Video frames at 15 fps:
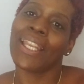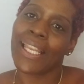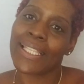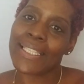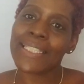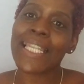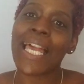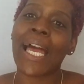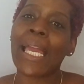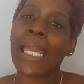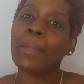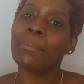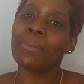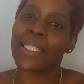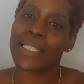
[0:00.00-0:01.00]
It's
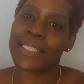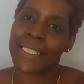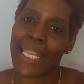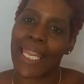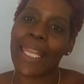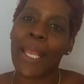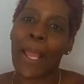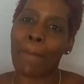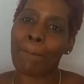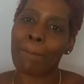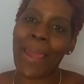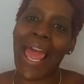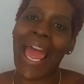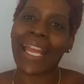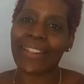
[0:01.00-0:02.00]
time to take
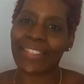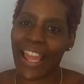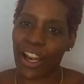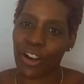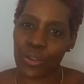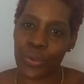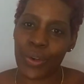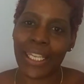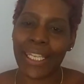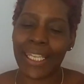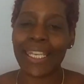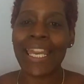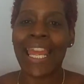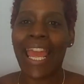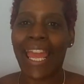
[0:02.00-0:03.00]
back that
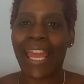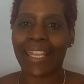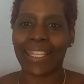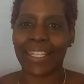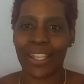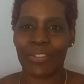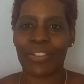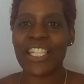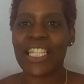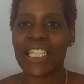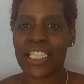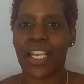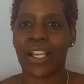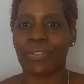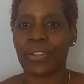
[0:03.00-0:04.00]
reign and give
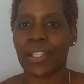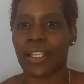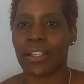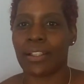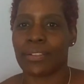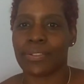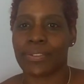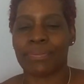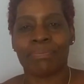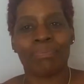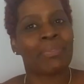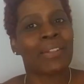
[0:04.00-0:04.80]
it tough love.